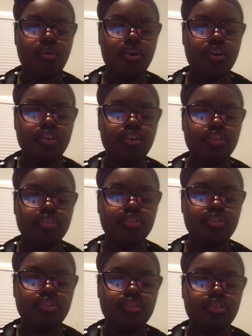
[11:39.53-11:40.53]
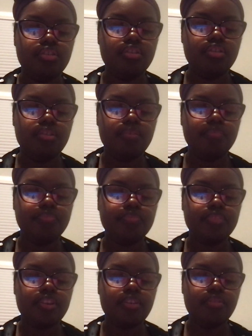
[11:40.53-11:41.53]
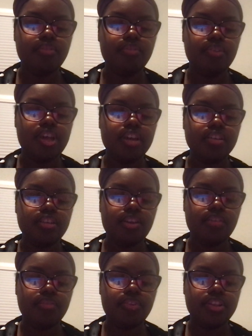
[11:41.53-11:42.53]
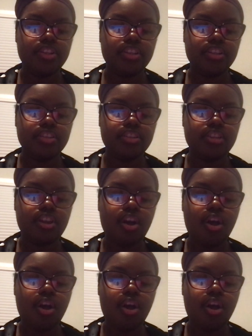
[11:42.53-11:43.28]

and understood. Reflect their feelings.